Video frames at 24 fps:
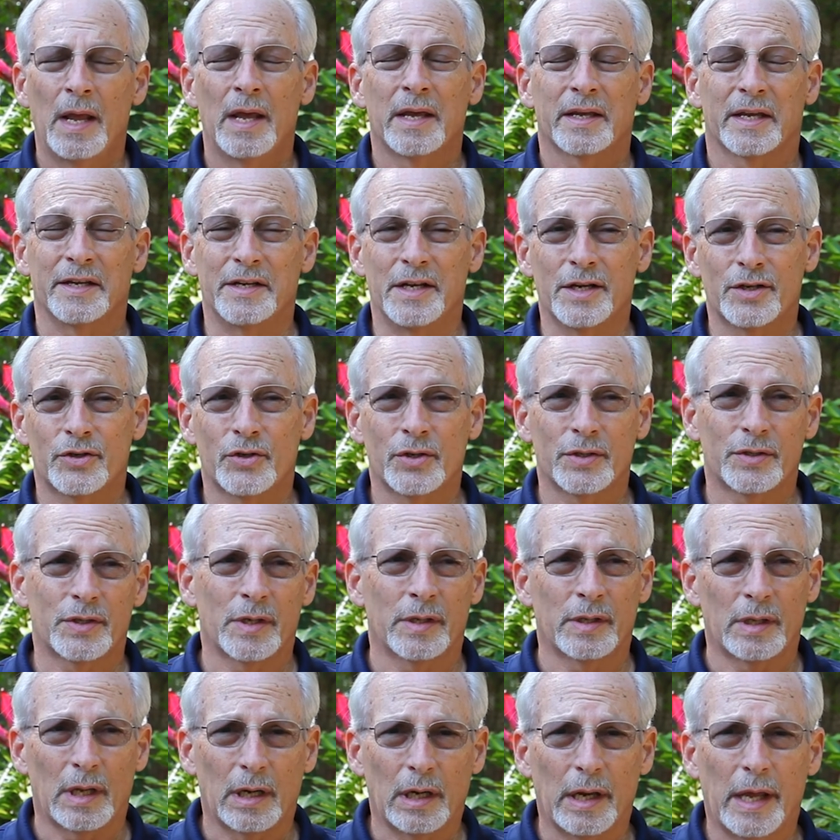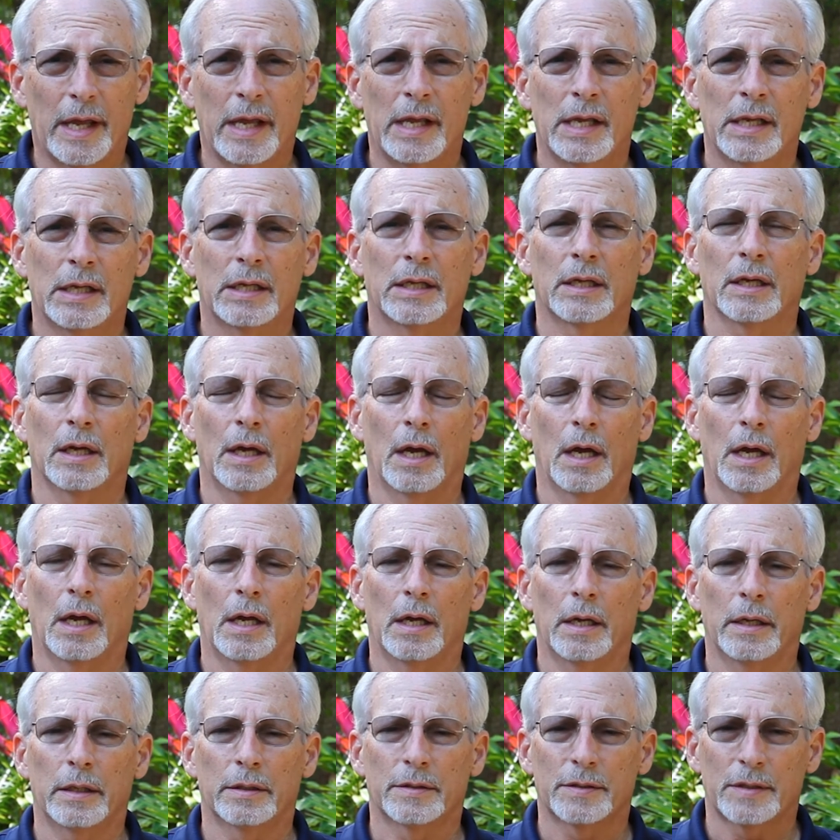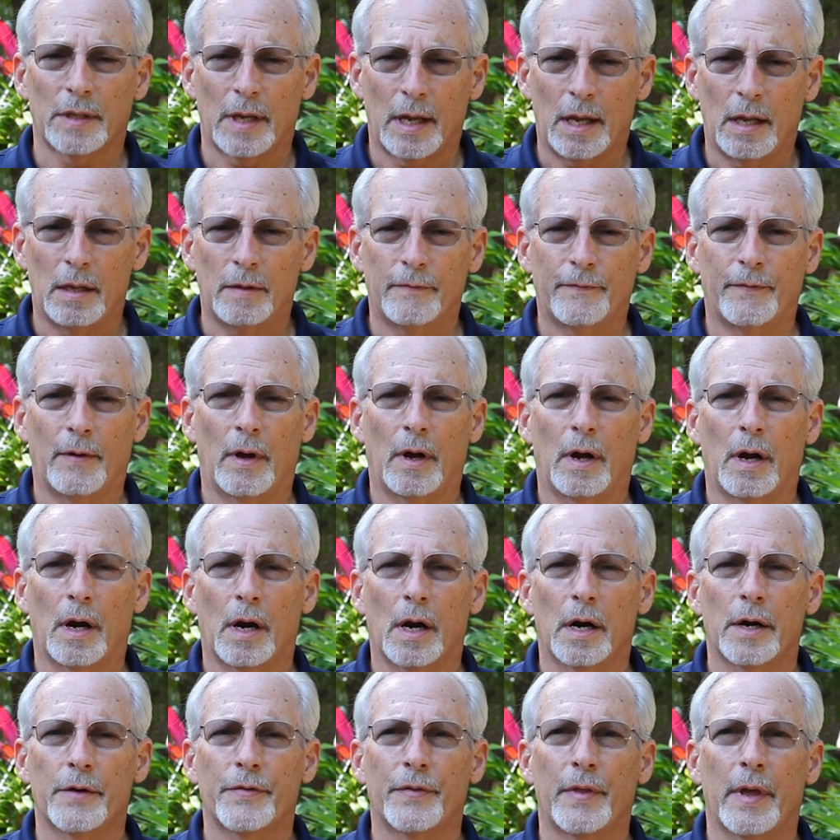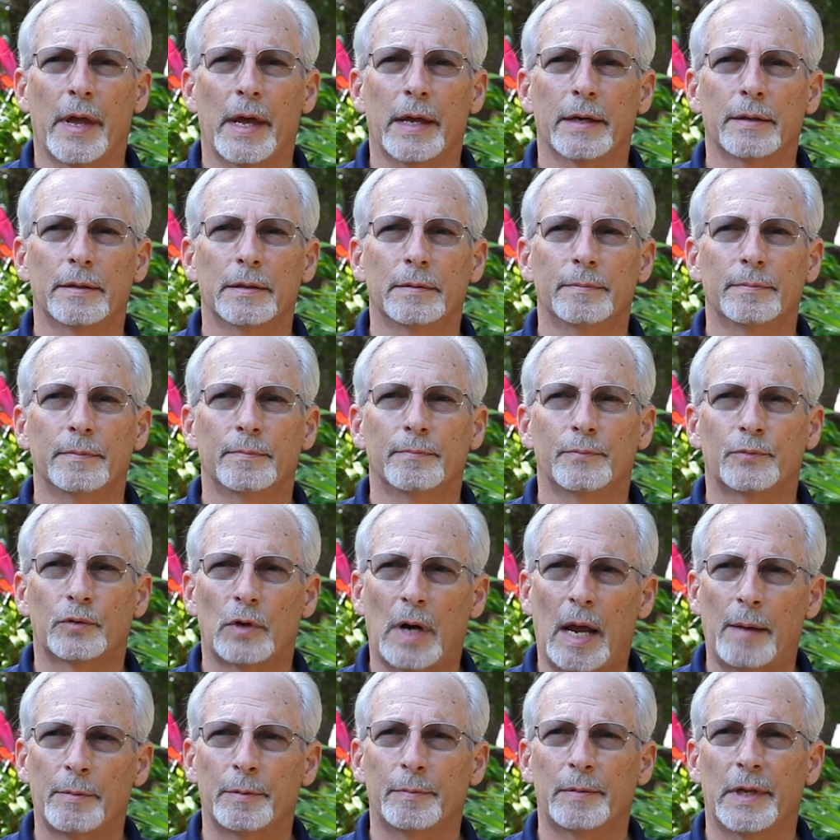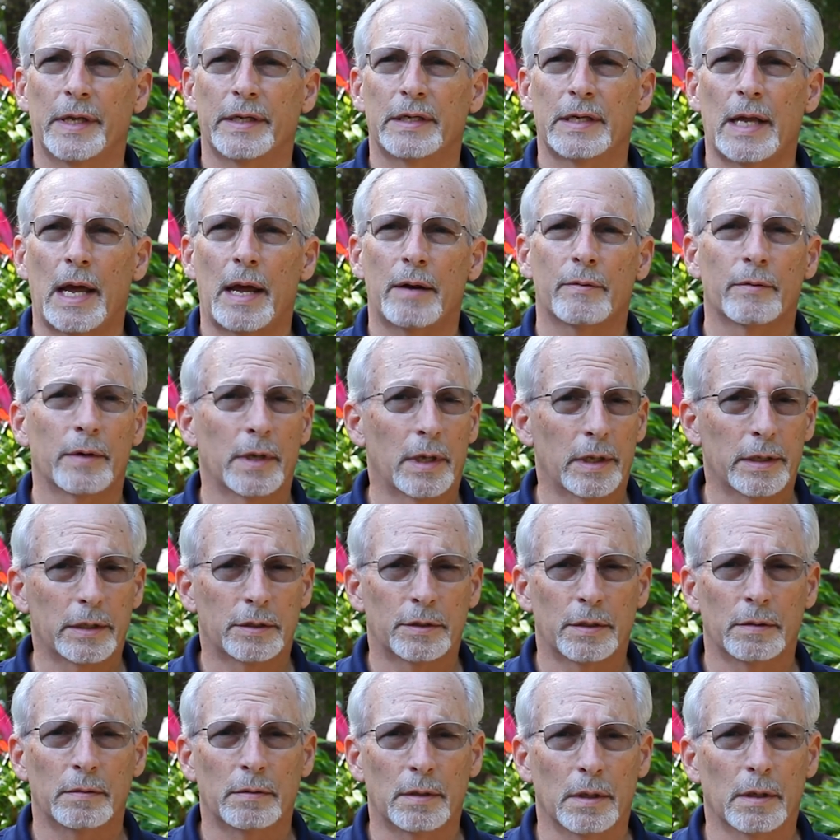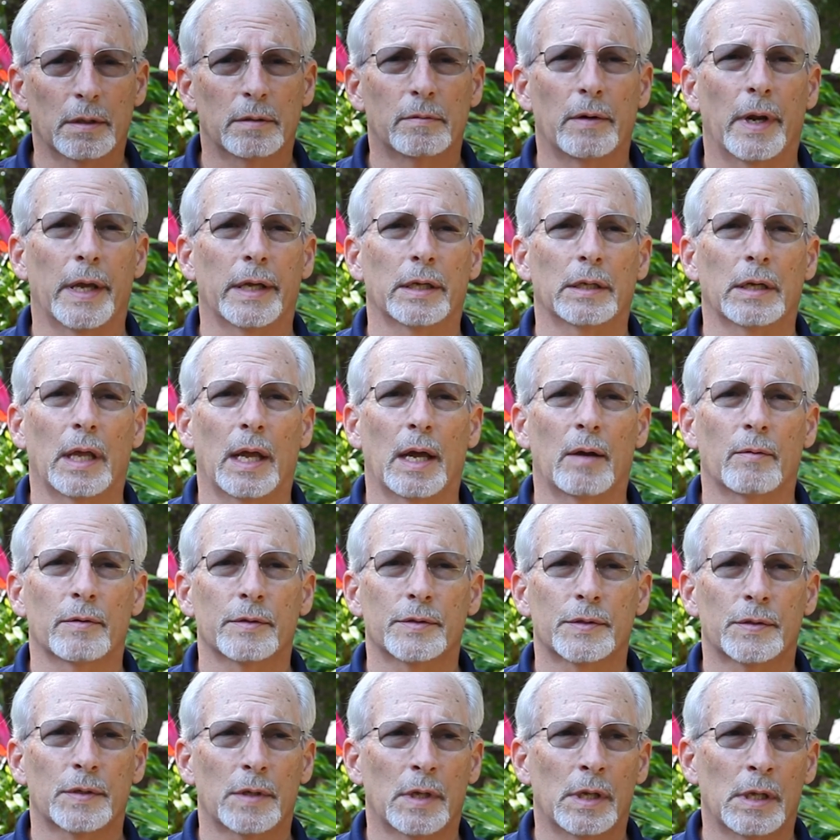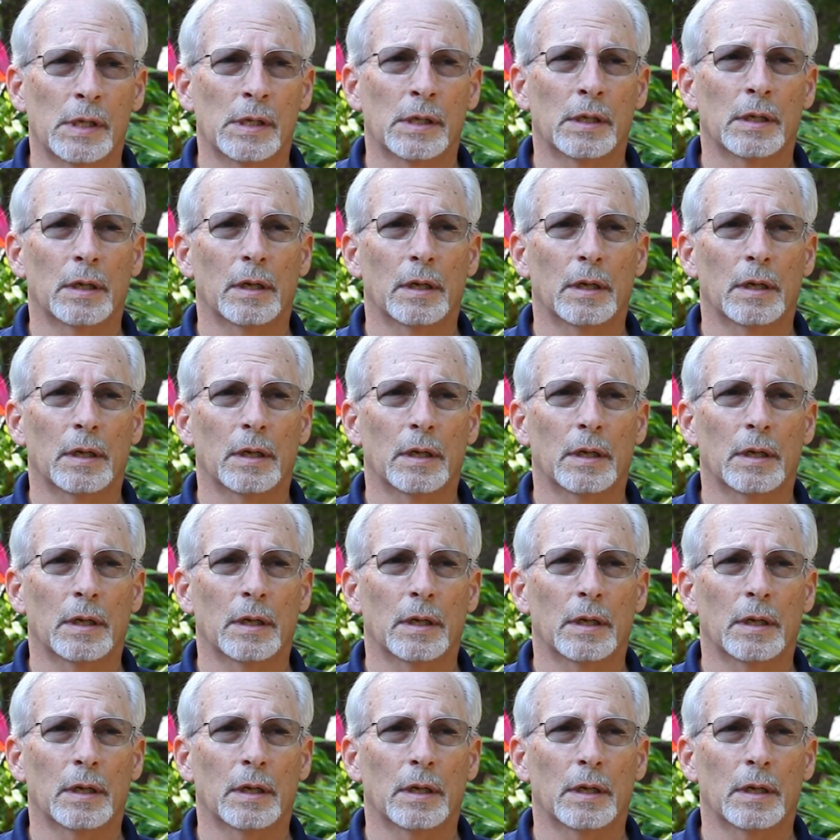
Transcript: Conditions in the lake itself are that probably not really too good right now. We're seeing